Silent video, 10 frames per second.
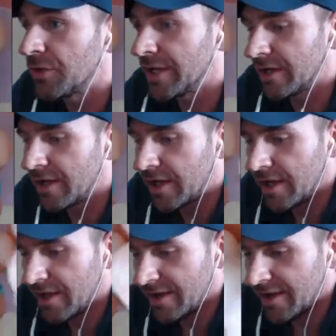it.
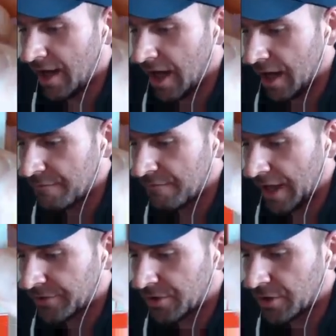
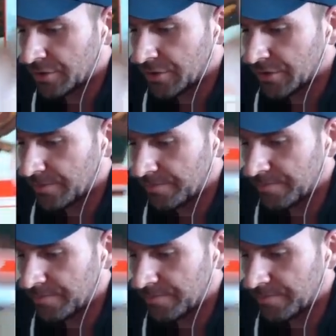Fastos.